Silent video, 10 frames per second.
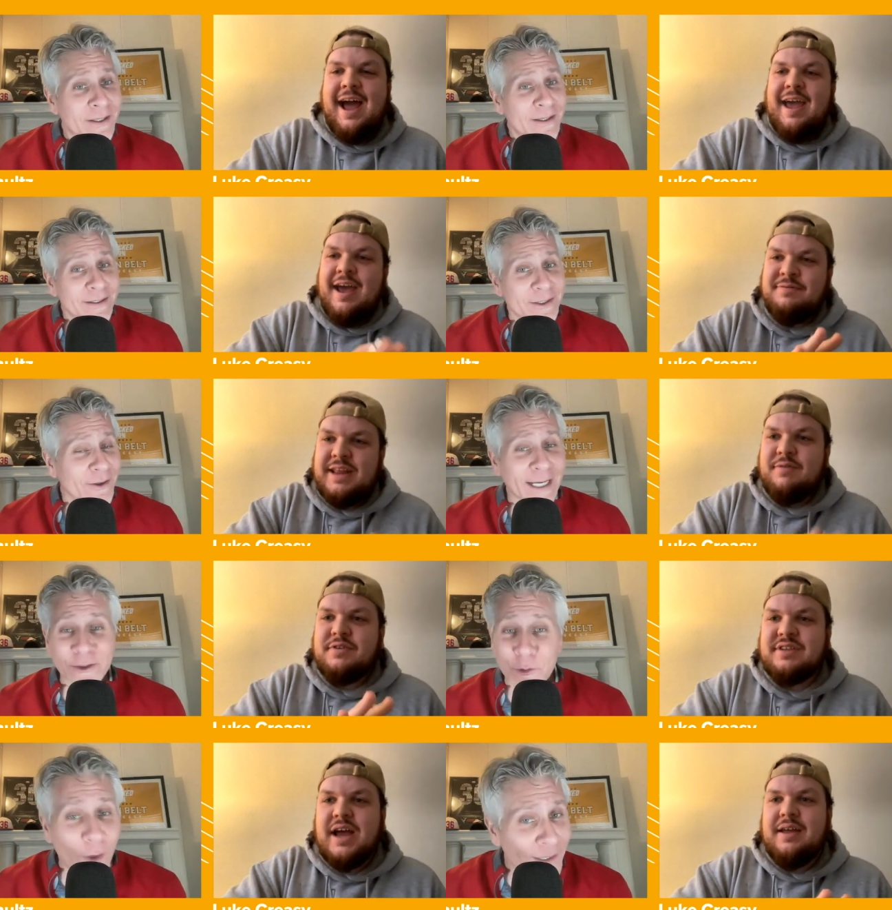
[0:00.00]
Speaker 1: I, I, you only got to
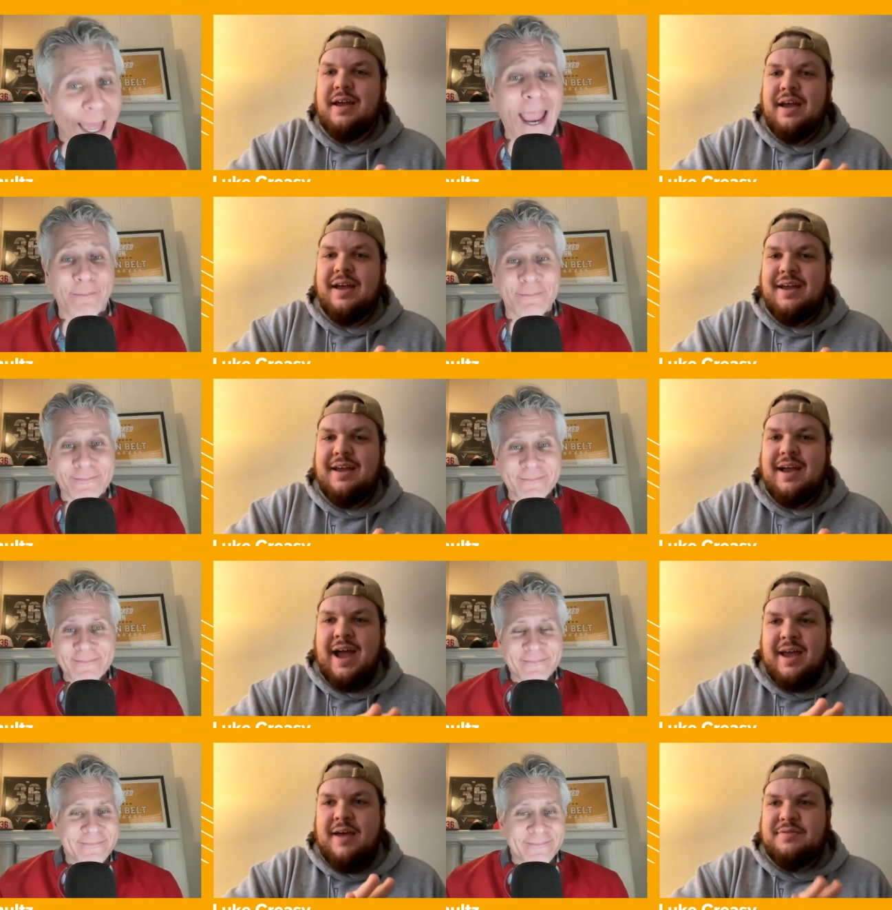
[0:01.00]
do one lap.
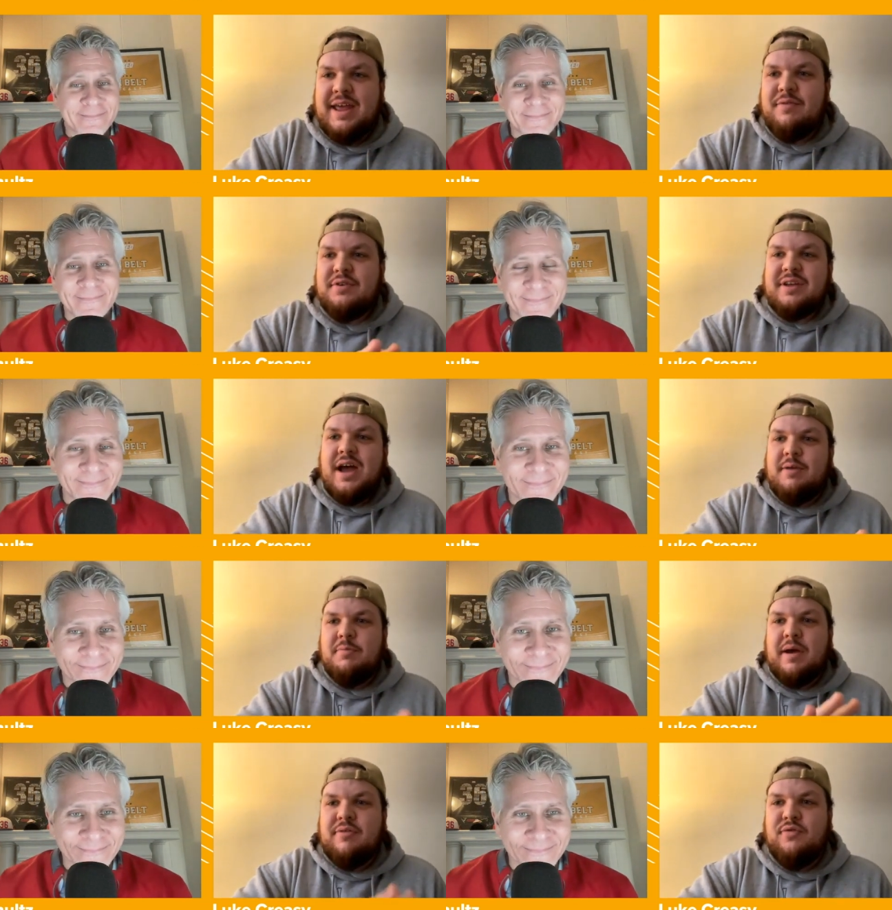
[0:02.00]
I, have never timed
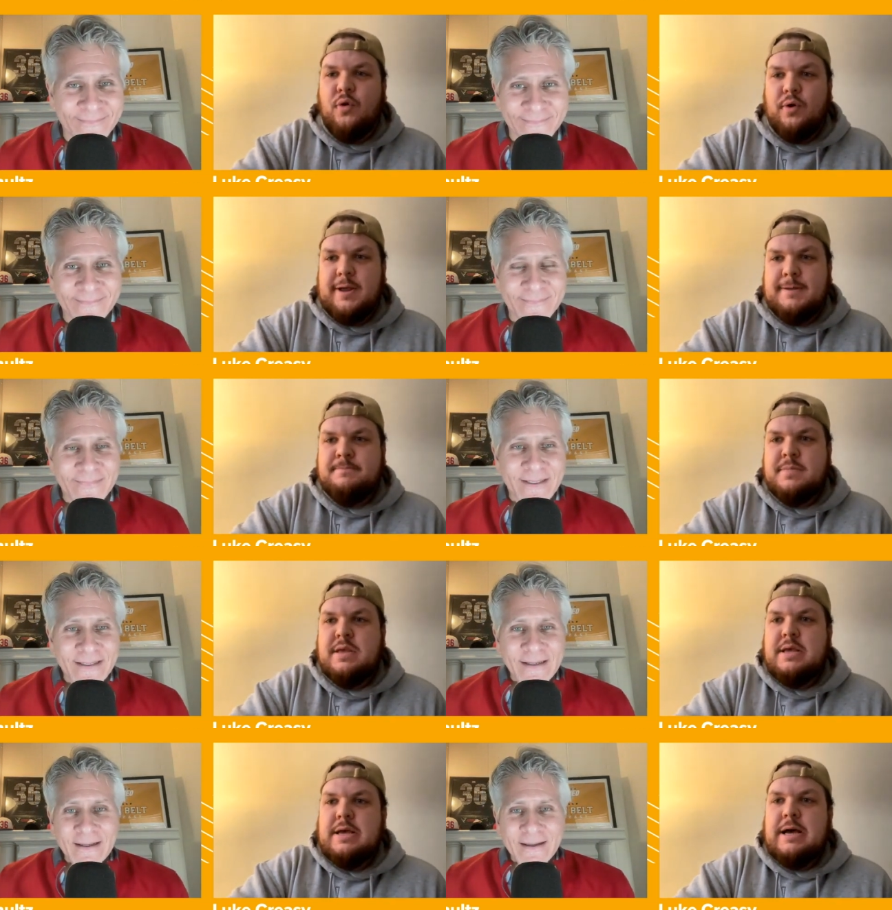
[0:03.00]
my 40,
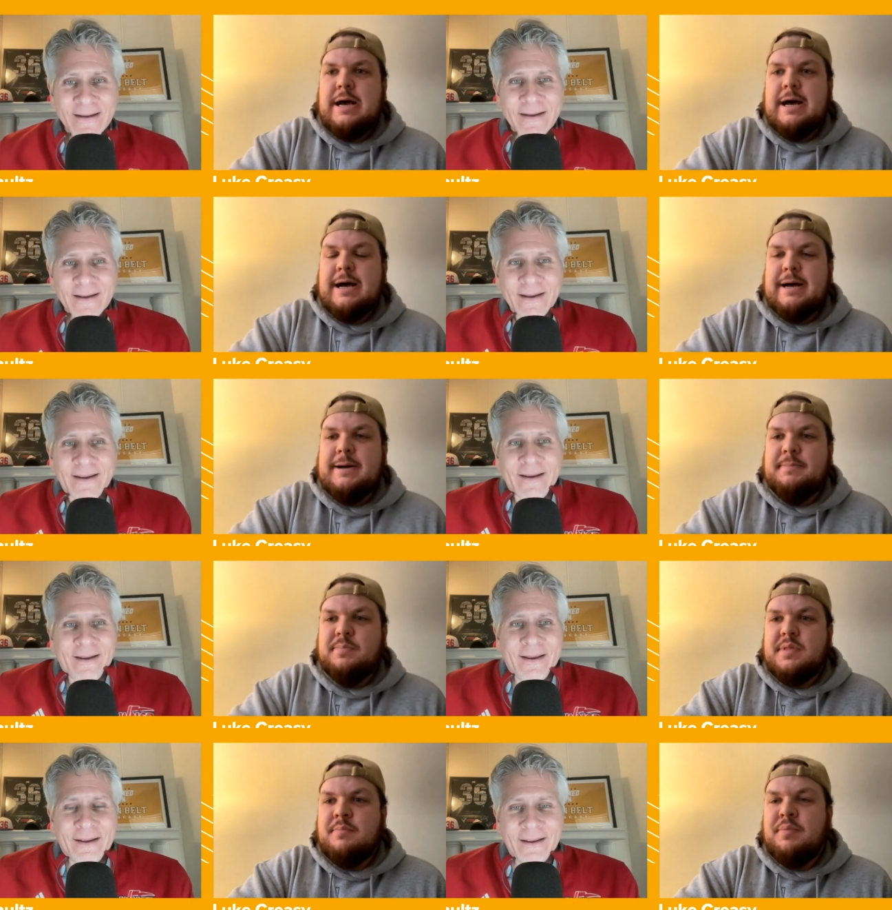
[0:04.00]

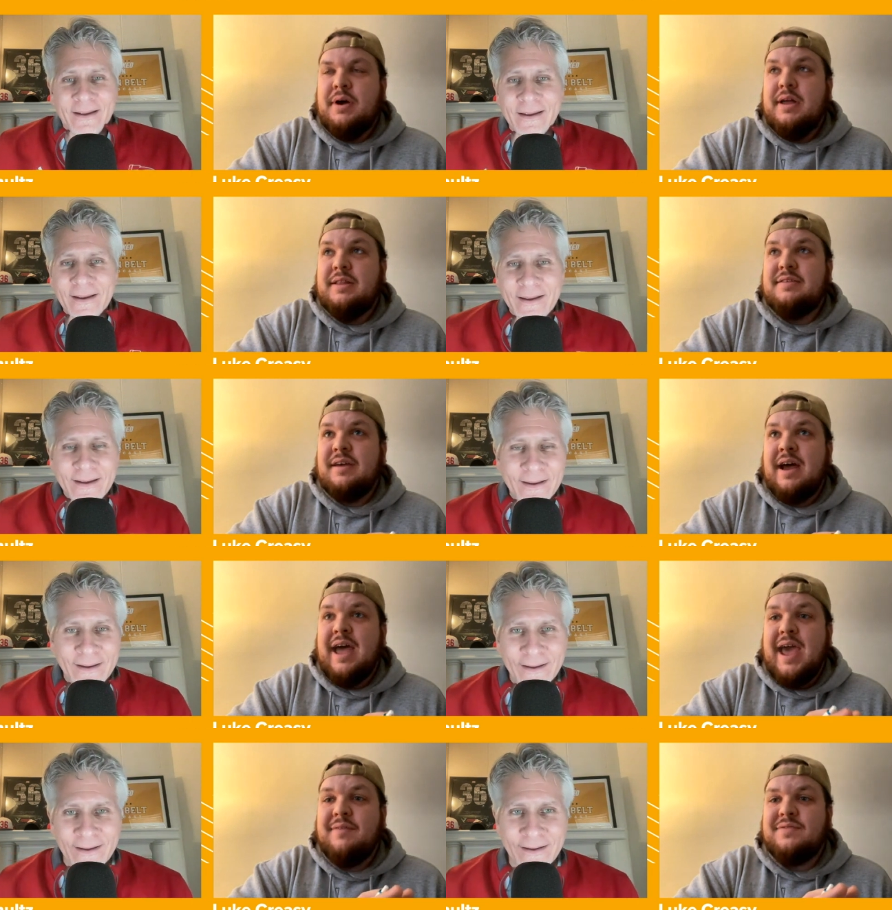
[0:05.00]
um, but I
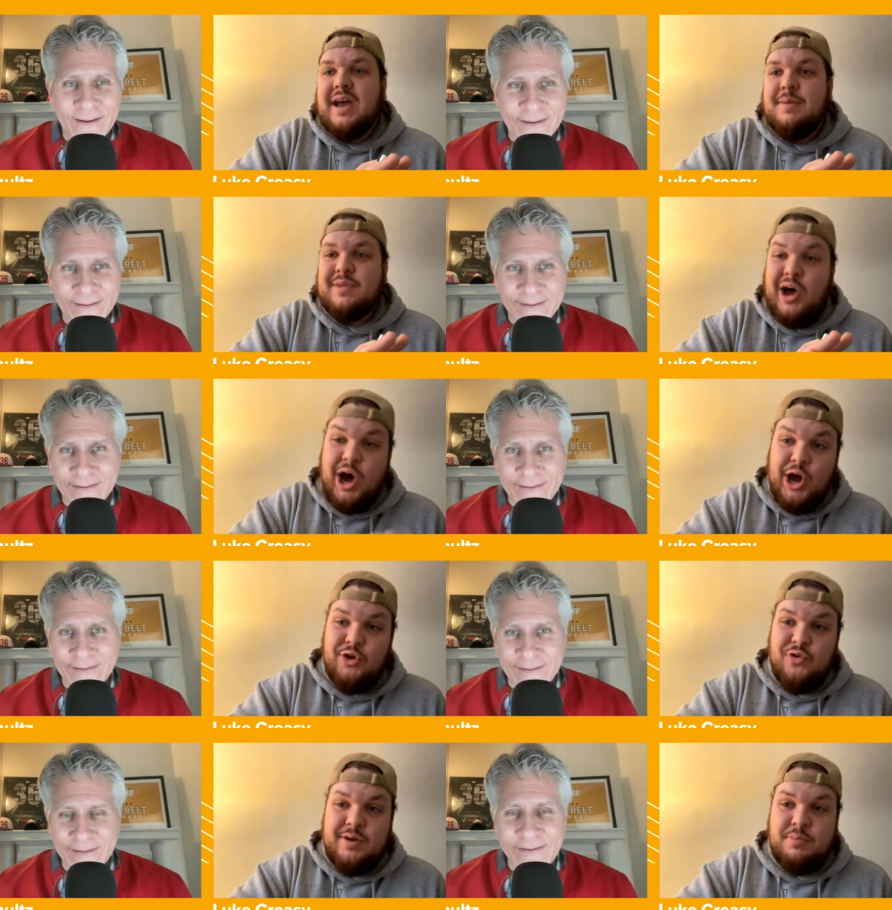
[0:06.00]
have timed
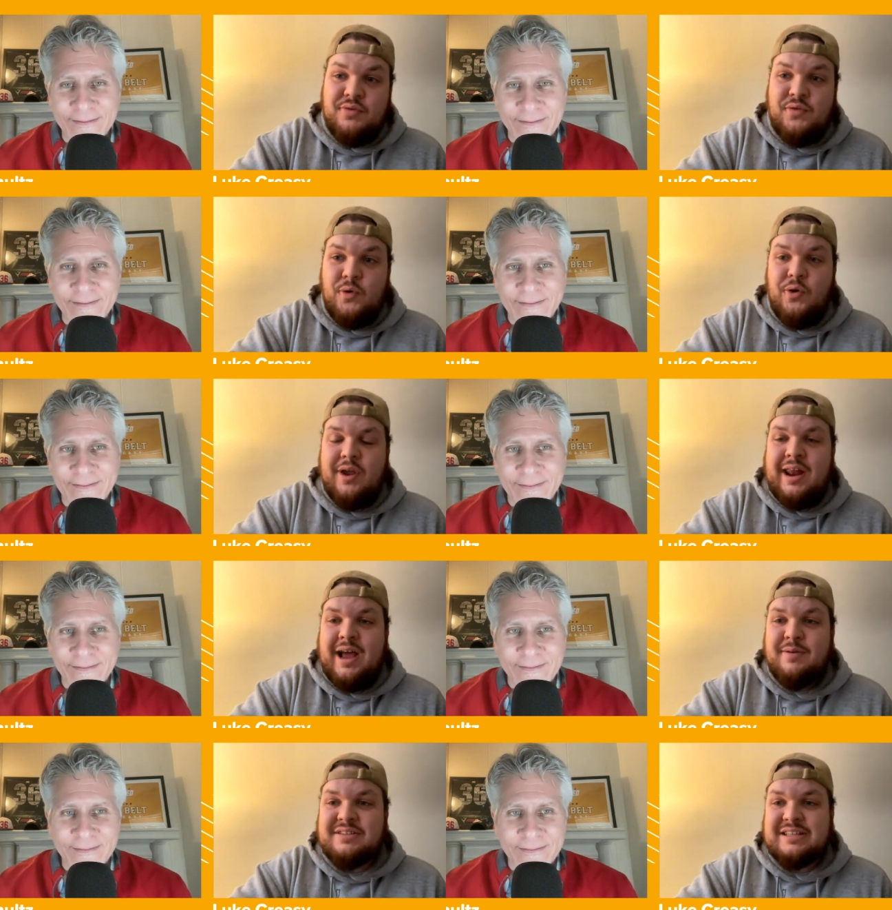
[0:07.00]
100 before, and I
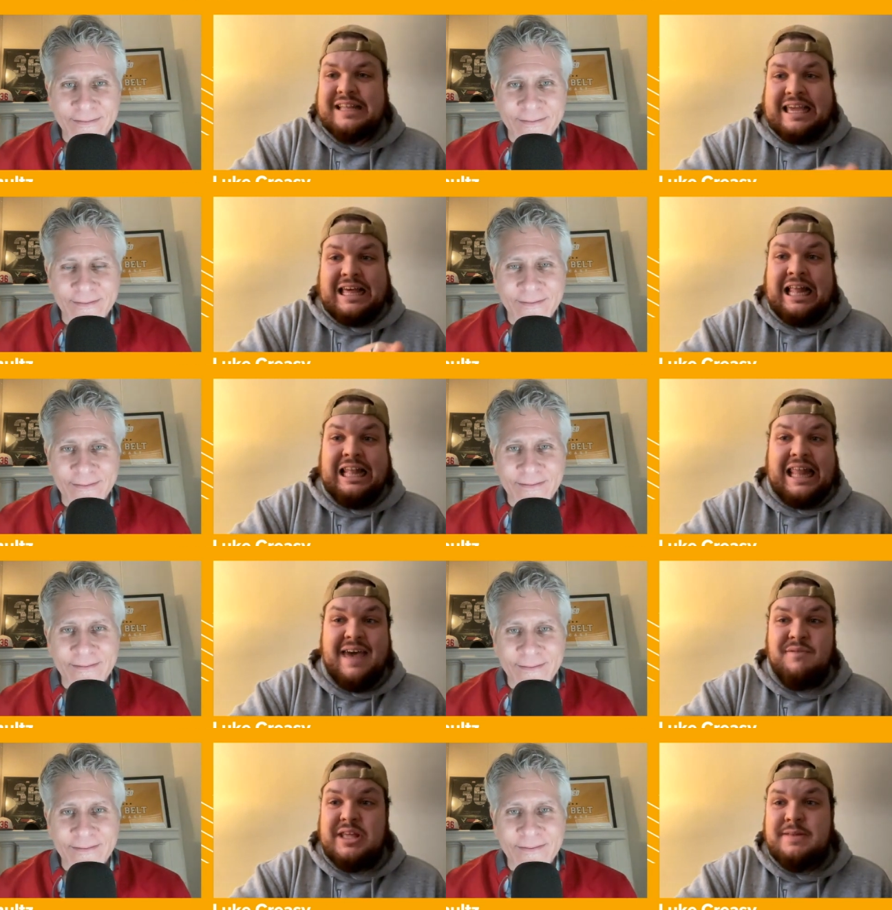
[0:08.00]
was at like
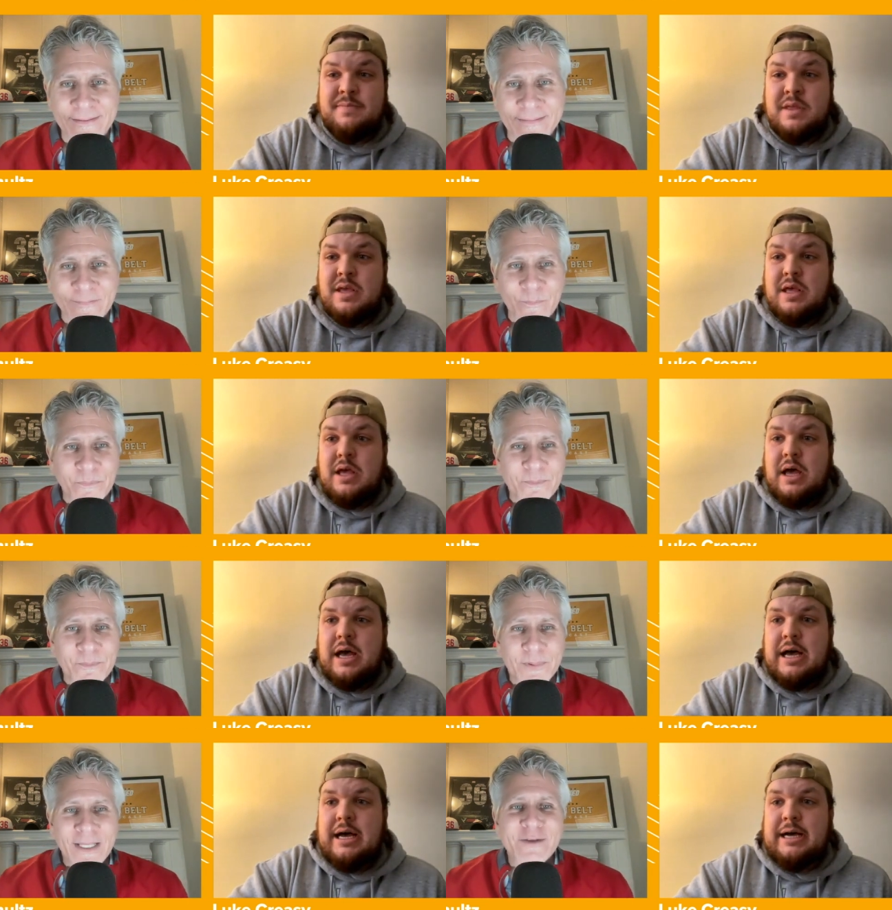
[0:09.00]
11.
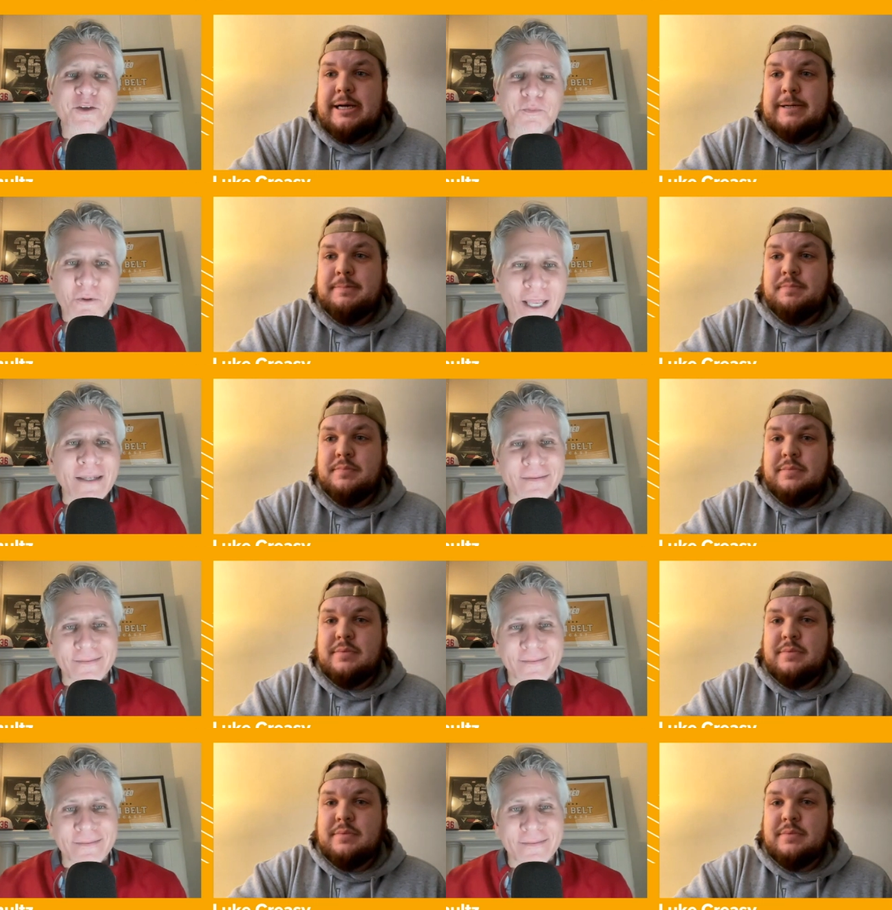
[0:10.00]
Um, sprint.